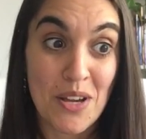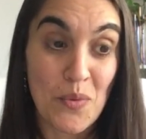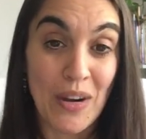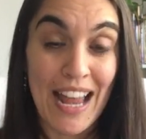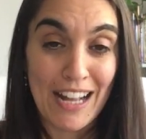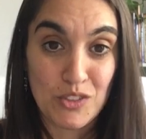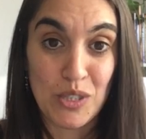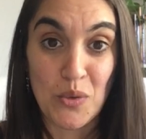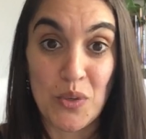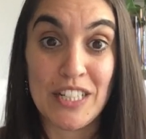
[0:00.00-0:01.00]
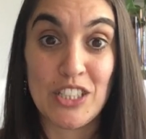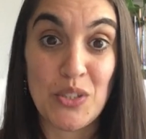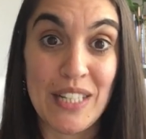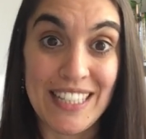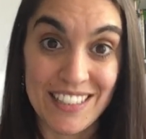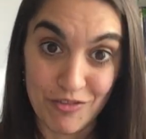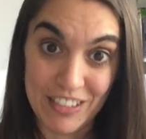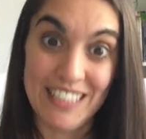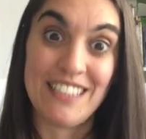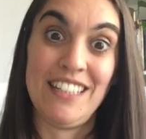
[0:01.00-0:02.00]
when actually what we're doing is
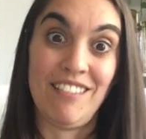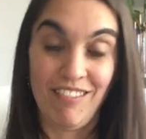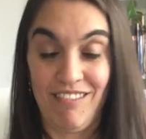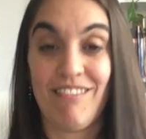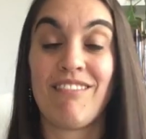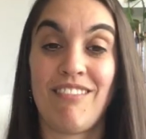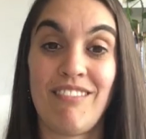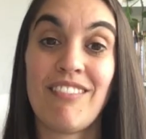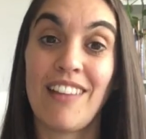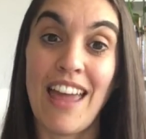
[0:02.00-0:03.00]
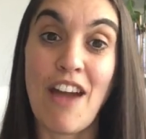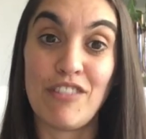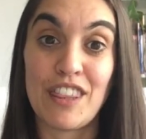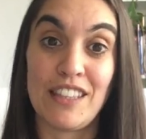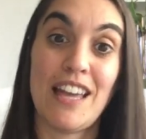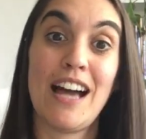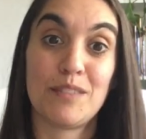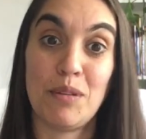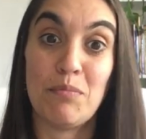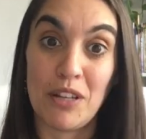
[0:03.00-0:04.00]
releasing everything that has
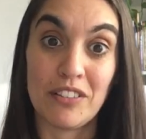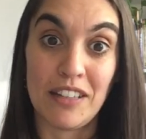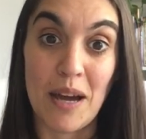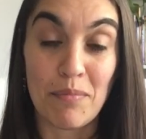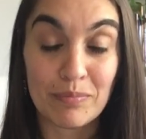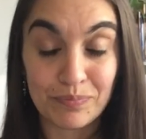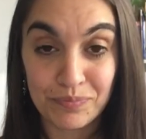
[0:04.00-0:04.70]
been building up